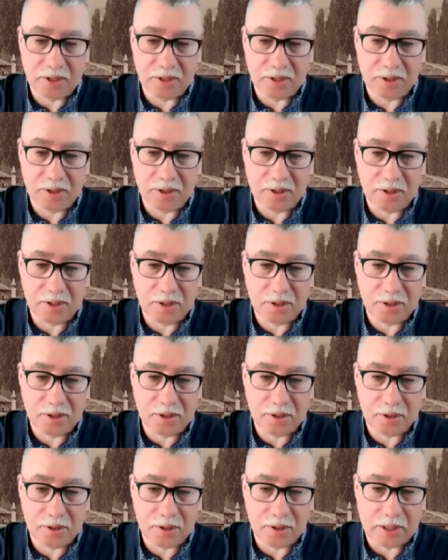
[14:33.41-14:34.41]
but also
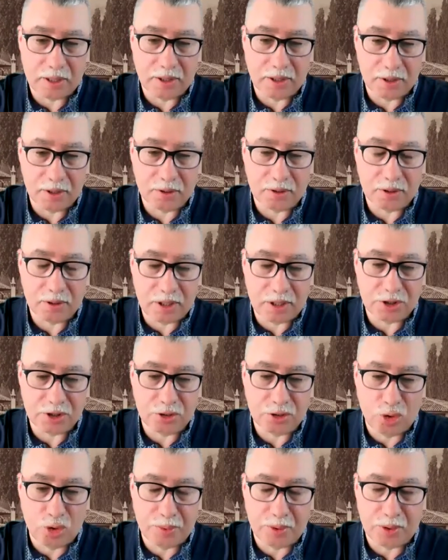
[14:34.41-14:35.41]
good news.
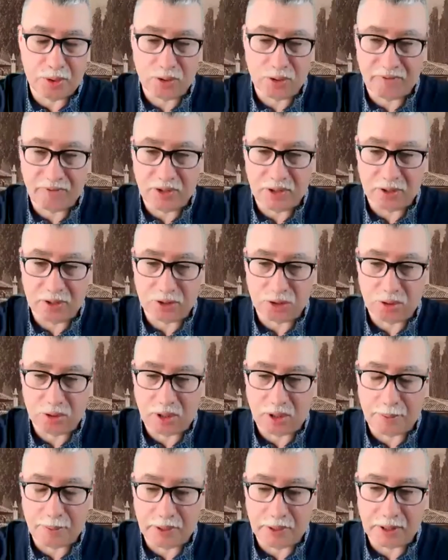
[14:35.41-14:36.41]
For
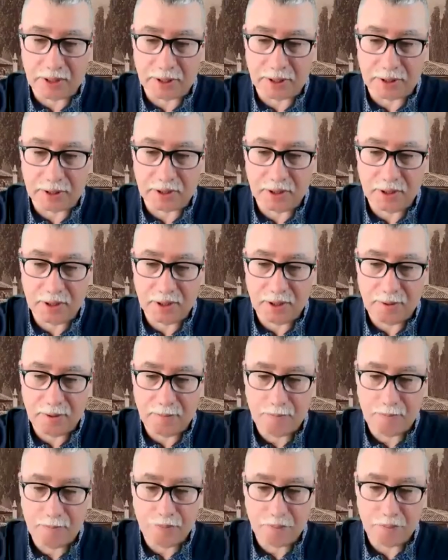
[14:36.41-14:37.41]
example, a
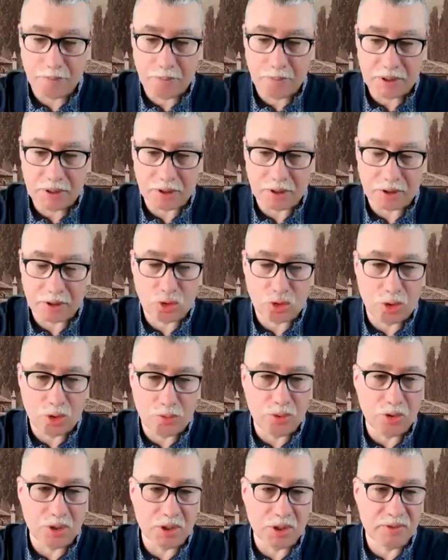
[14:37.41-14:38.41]
month ago,
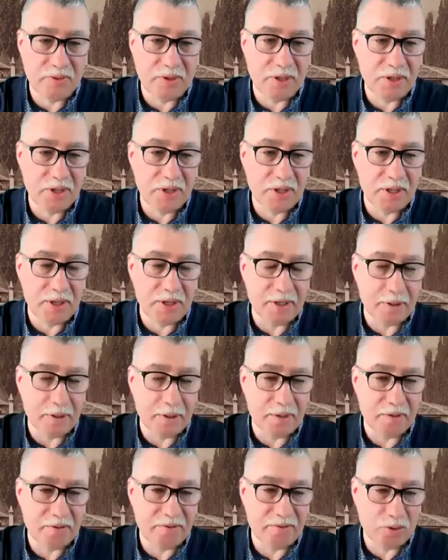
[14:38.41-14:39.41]
the first
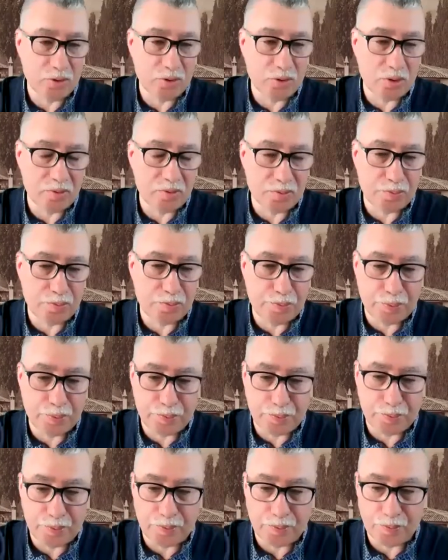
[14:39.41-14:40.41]
deputy chairman
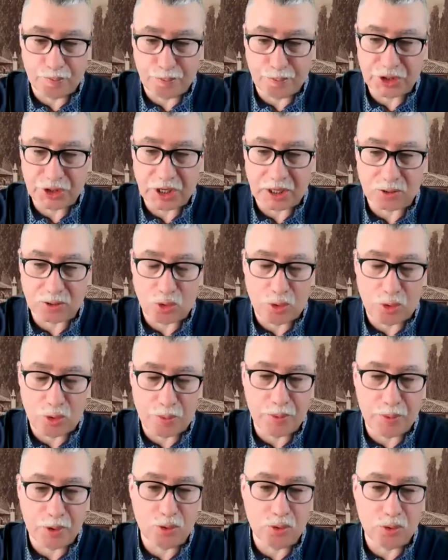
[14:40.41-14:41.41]
of the
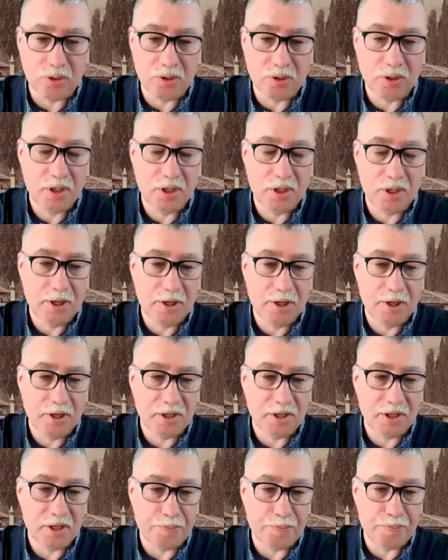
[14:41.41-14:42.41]
Mejlis Nariman
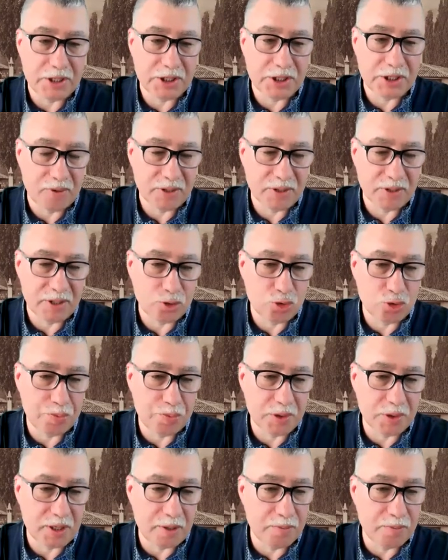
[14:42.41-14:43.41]
Zhelyalov
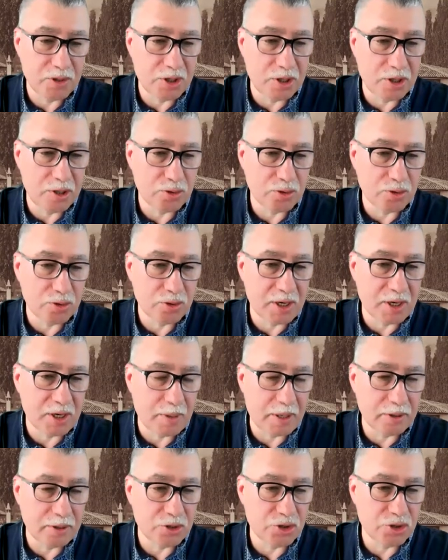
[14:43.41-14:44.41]
was released
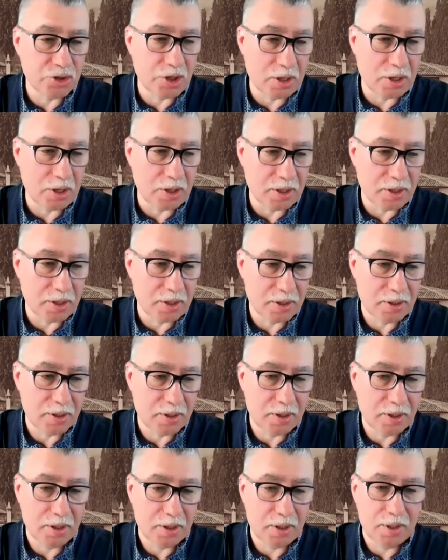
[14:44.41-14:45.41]
during an
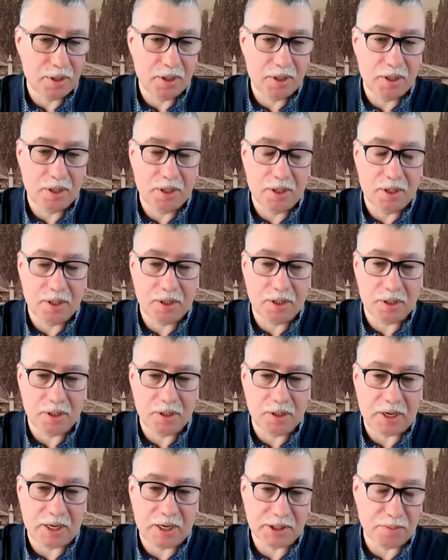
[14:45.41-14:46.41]
exchange. At the
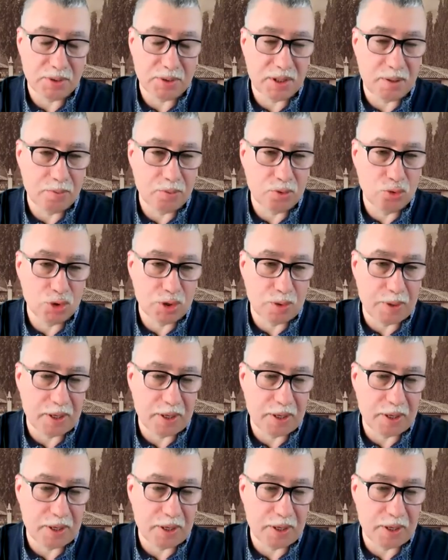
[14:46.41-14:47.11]
same time,